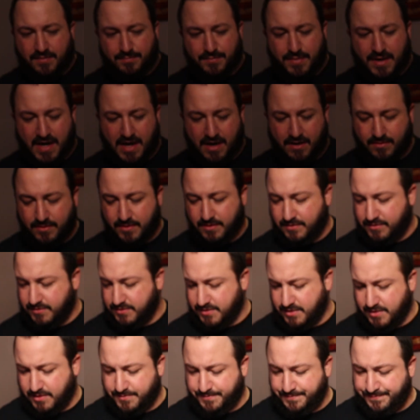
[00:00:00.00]
and power.
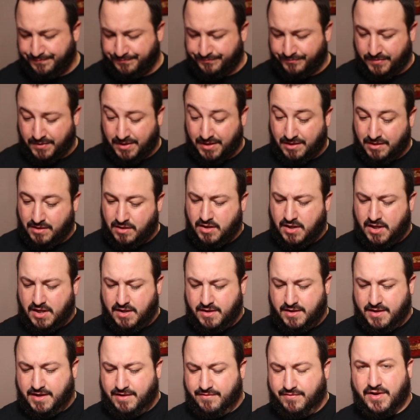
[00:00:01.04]
So
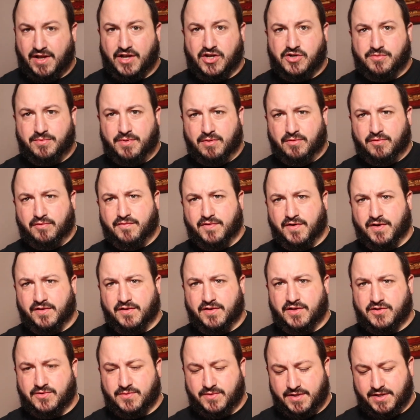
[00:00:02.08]
even I should be able to figure
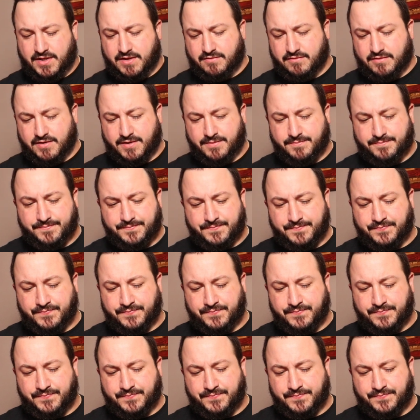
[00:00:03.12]
this one out, right?